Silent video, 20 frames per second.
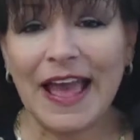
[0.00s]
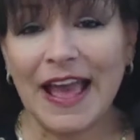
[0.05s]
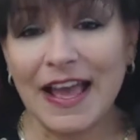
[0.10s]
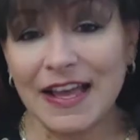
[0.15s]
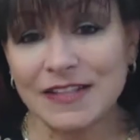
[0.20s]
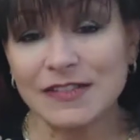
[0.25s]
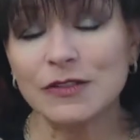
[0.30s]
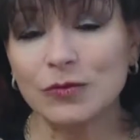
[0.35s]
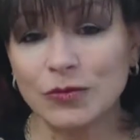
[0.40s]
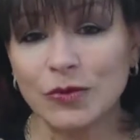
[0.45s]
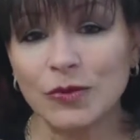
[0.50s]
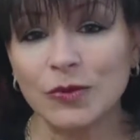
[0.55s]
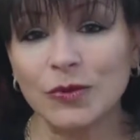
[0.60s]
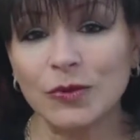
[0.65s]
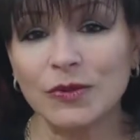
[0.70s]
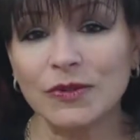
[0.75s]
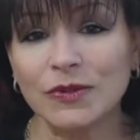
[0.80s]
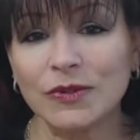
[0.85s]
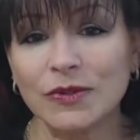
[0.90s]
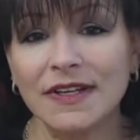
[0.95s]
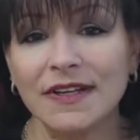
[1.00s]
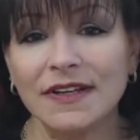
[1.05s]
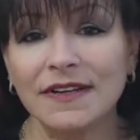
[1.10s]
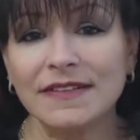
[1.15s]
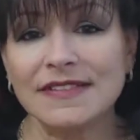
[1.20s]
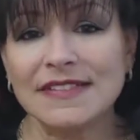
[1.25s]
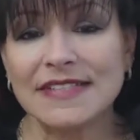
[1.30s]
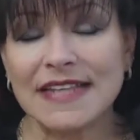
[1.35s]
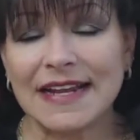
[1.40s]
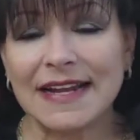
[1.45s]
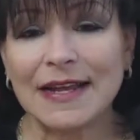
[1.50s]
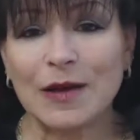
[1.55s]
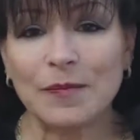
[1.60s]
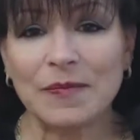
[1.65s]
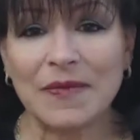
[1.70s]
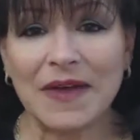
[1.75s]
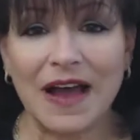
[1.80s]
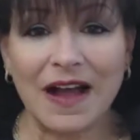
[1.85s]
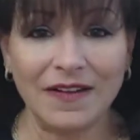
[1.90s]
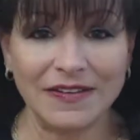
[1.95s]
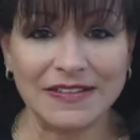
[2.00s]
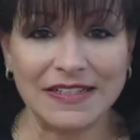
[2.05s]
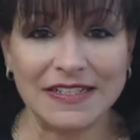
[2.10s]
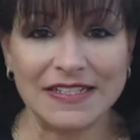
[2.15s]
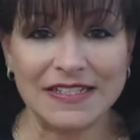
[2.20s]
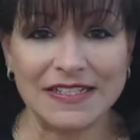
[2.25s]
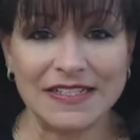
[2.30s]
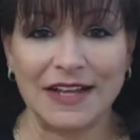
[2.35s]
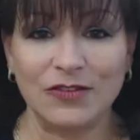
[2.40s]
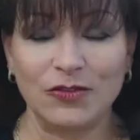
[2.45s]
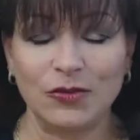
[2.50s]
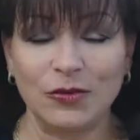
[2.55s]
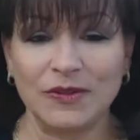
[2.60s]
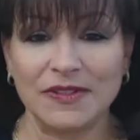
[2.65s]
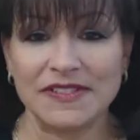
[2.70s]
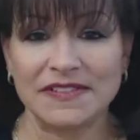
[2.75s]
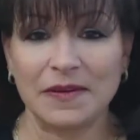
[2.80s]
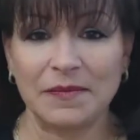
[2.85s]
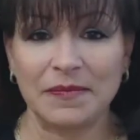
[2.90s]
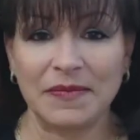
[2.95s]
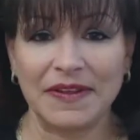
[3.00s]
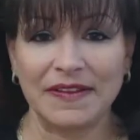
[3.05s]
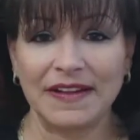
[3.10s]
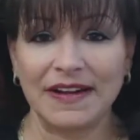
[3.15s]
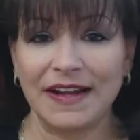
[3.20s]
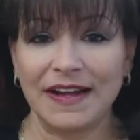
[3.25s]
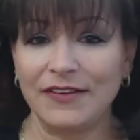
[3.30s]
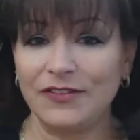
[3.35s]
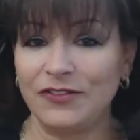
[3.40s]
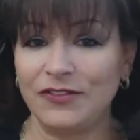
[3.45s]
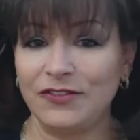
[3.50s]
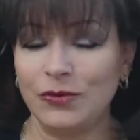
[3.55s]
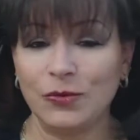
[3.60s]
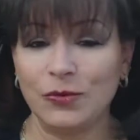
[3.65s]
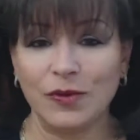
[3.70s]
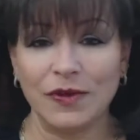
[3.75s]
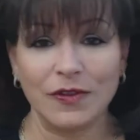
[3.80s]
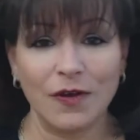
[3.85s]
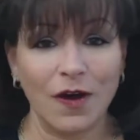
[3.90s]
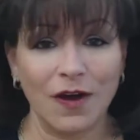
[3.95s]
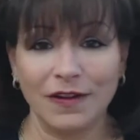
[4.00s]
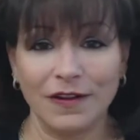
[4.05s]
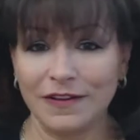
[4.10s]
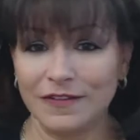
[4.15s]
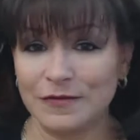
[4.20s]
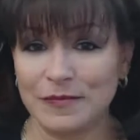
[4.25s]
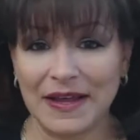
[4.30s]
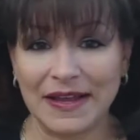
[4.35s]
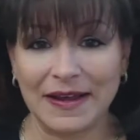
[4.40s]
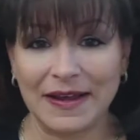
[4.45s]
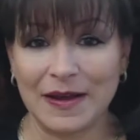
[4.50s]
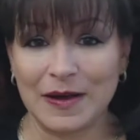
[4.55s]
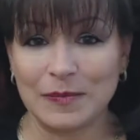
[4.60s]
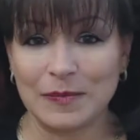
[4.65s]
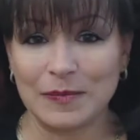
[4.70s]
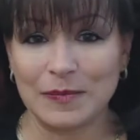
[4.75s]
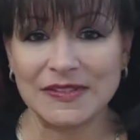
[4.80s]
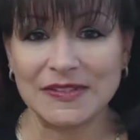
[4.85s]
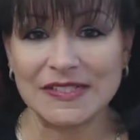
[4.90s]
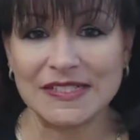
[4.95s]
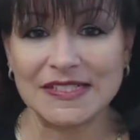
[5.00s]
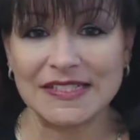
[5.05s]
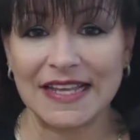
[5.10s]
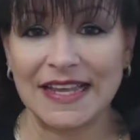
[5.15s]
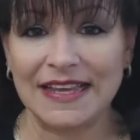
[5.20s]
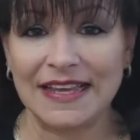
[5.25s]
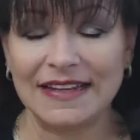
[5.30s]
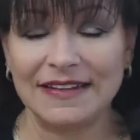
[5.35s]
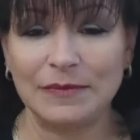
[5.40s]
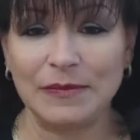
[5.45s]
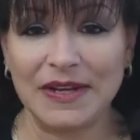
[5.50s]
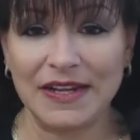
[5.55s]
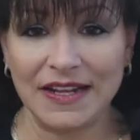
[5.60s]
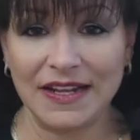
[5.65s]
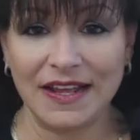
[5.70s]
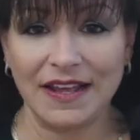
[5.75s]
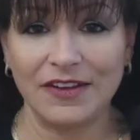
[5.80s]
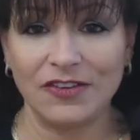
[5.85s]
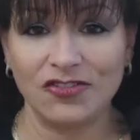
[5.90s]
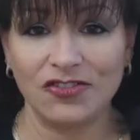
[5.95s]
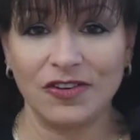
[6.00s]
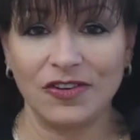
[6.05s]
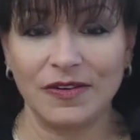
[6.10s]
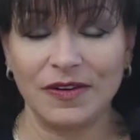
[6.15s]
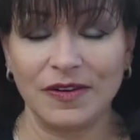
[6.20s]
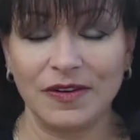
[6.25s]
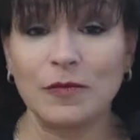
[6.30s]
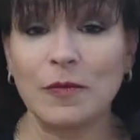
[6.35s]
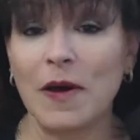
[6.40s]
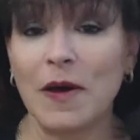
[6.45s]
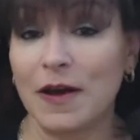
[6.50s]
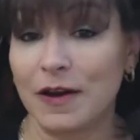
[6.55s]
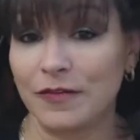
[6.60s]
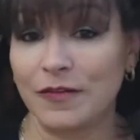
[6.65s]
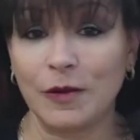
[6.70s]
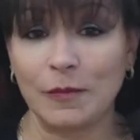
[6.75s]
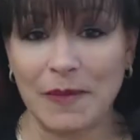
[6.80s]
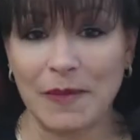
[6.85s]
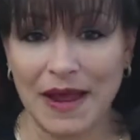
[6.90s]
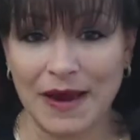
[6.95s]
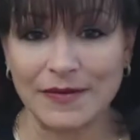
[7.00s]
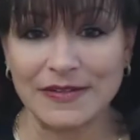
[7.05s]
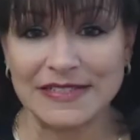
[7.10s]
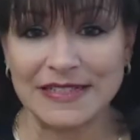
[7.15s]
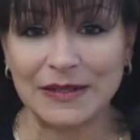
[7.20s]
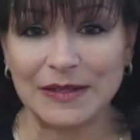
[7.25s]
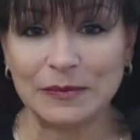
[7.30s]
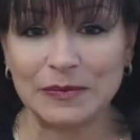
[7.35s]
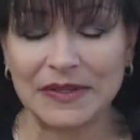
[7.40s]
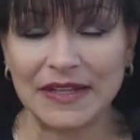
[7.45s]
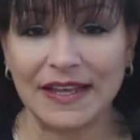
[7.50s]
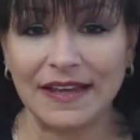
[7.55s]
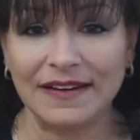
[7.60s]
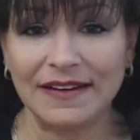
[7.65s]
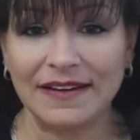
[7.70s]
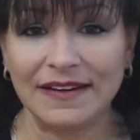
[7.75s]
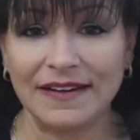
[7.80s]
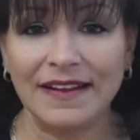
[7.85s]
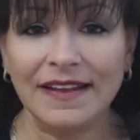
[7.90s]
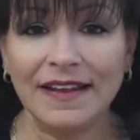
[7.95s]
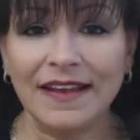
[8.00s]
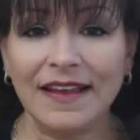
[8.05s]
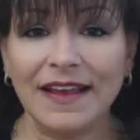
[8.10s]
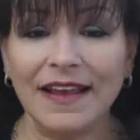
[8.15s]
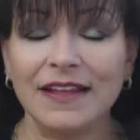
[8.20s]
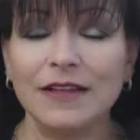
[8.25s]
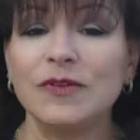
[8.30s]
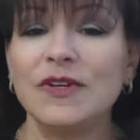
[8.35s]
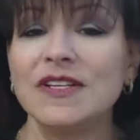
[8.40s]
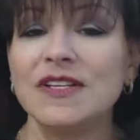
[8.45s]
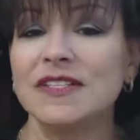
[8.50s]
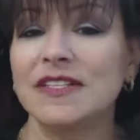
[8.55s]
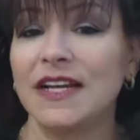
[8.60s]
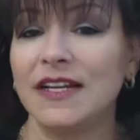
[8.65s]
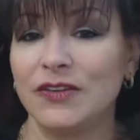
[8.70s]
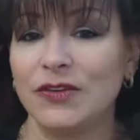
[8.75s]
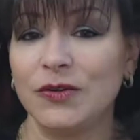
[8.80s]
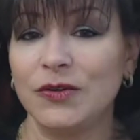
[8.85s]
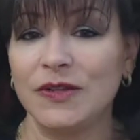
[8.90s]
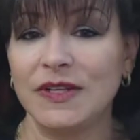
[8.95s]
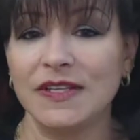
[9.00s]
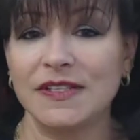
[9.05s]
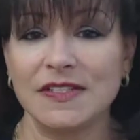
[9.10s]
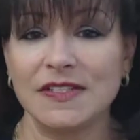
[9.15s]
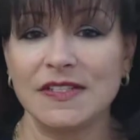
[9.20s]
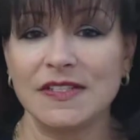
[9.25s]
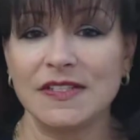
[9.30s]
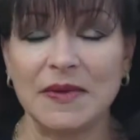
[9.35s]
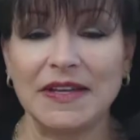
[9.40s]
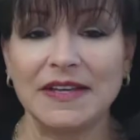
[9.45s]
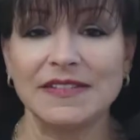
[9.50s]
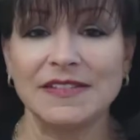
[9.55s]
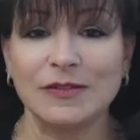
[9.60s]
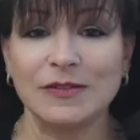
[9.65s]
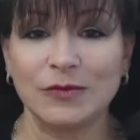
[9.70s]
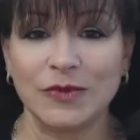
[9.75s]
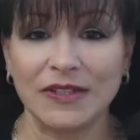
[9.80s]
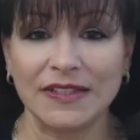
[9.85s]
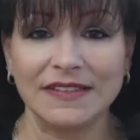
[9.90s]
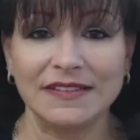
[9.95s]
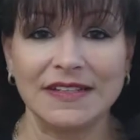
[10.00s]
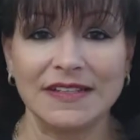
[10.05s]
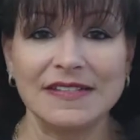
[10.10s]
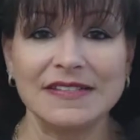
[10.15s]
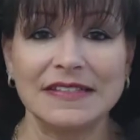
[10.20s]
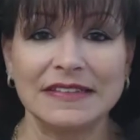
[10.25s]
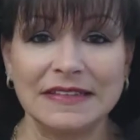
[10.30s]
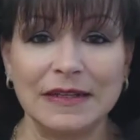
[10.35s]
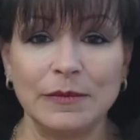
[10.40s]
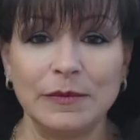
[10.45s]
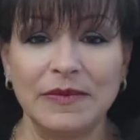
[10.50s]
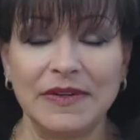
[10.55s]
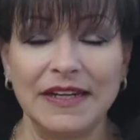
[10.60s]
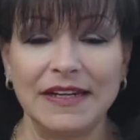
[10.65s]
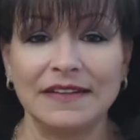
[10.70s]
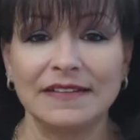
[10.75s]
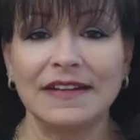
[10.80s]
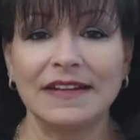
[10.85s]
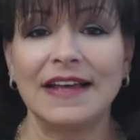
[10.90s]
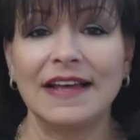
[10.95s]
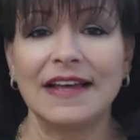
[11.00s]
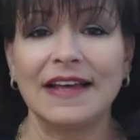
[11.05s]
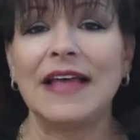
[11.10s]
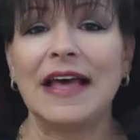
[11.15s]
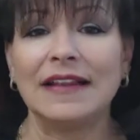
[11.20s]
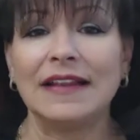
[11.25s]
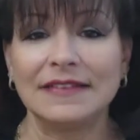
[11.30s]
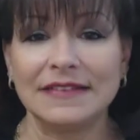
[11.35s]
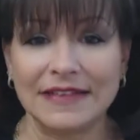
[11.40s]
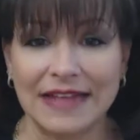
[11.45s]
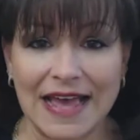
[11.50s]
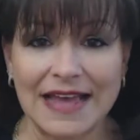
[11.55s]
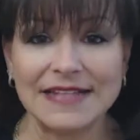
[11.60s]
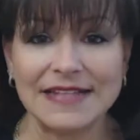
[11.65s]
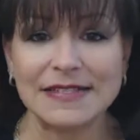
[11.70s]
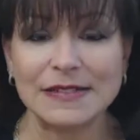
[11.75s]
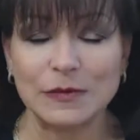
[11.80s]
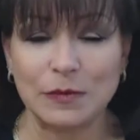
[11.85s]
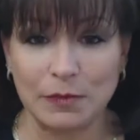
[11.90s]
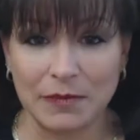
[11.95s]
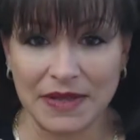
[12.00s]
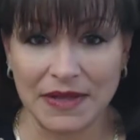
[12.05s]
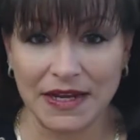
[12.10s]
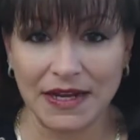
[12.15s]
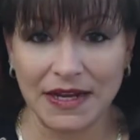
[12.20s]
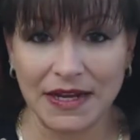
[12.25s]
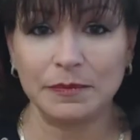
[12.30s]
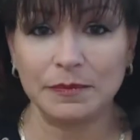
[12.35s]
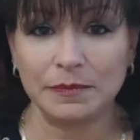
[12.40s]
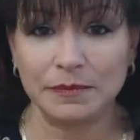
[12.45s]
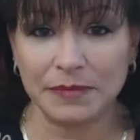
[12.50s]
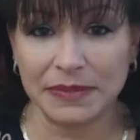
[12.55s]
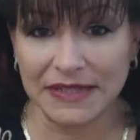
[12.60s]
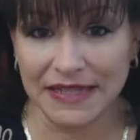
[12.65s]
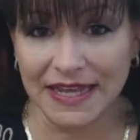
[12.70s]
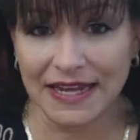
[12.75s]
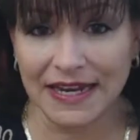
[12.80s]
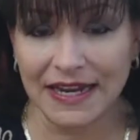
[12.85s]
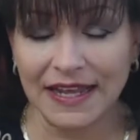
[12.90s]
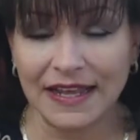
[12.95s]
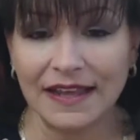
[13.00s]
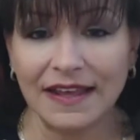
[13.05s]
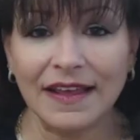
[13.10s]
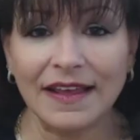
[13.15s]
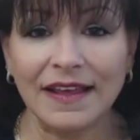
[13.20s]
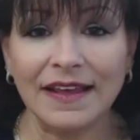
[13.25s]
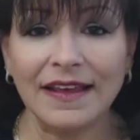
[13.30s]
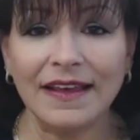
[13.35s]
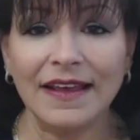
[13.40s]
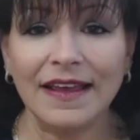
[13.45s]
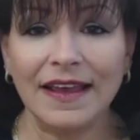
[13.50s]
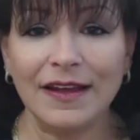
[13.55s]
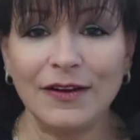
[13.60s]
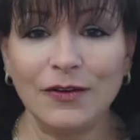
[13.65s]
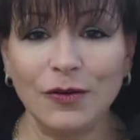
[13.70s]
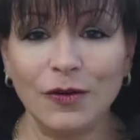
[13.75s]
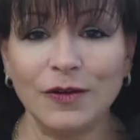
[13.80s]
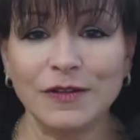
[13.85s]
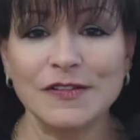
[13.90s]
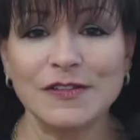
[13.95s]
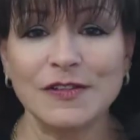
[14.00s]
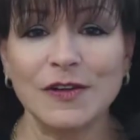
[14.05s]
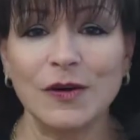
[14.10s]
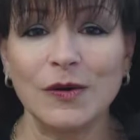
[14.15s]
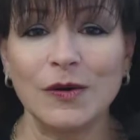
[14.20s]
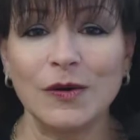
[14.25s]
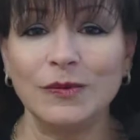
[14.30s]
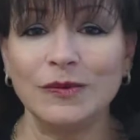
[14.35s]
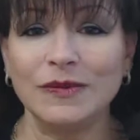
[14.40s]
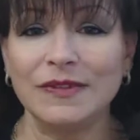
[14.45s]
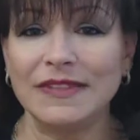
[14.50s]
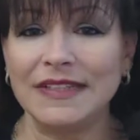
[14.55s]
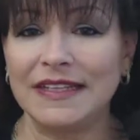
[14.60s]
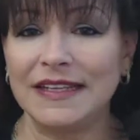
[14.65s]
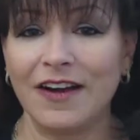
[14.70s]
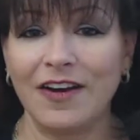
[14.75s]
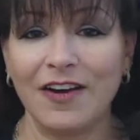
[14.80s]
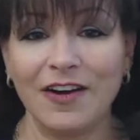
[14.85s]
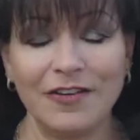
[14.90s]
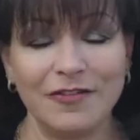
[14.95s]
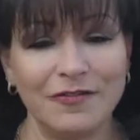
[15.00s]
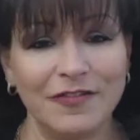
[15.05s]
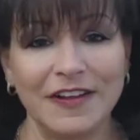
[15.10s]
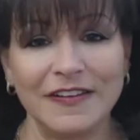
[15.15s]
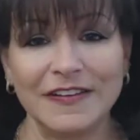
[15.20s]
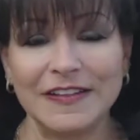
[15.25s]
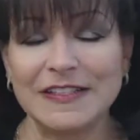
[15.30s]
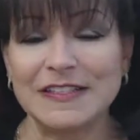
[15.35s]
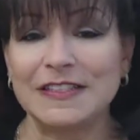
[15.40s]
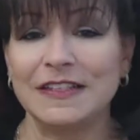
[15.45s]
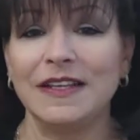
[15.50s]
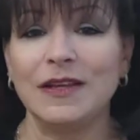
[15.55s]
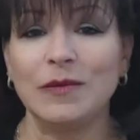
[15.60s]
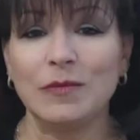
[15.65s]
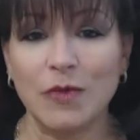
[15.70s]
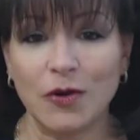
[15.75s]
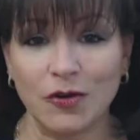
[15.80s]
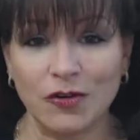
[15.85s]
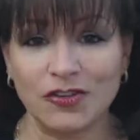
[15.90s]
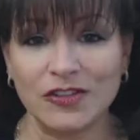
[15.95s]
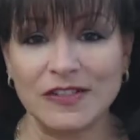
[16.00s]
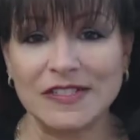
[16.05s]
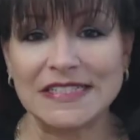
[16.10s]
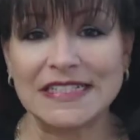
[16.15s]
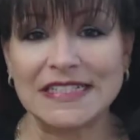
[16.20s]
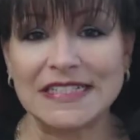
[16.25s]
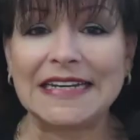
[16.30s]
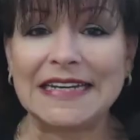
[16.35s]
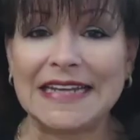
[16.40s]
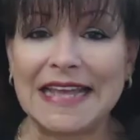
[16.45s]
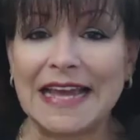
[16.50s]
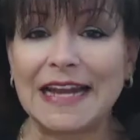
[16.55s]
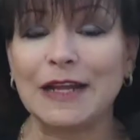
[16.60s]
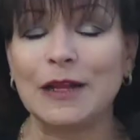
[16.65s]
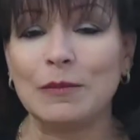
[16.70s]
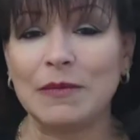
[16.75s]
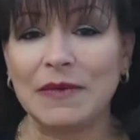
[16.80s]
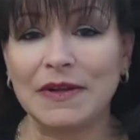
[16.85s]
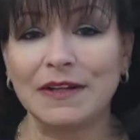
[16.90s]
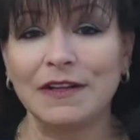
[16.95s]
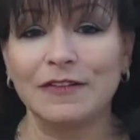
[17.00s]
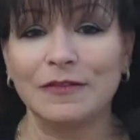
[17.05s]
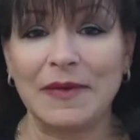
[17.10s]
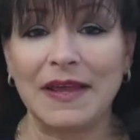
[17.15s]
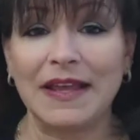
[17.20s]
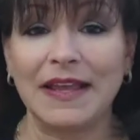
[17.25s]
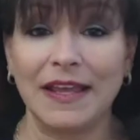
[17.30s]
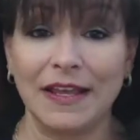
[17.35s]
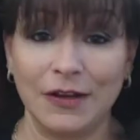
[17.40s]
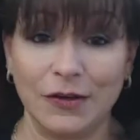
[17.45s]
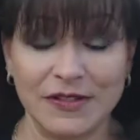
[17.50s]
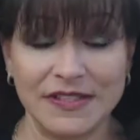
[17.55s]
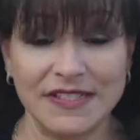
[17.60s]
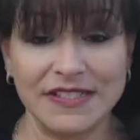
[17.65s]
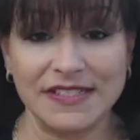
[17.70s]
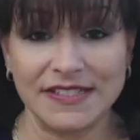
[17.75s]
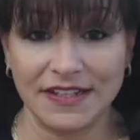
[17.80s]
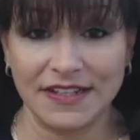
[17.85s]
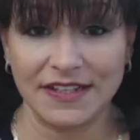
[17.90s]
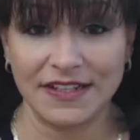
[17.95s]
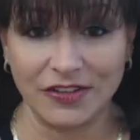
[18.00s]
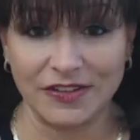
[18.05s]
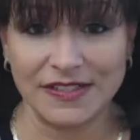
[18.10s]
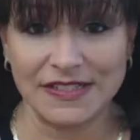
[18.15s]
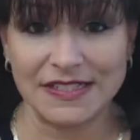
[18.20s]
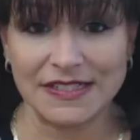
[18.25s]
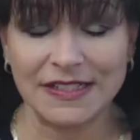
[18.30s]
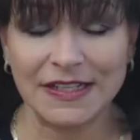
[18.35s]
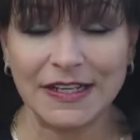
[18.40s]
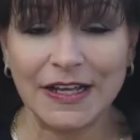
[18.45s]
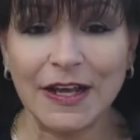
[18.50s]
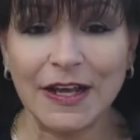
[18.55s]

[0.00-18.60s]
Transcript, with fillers: As a rule, setting up the holiday schedule is something that I do with all of my couples in mediation as part of their parenting plan. And the reason I do this is because it really does eliminate a lot of that last minute planning and also the hard feelings and the emotions that can get in the middle of making good decisions.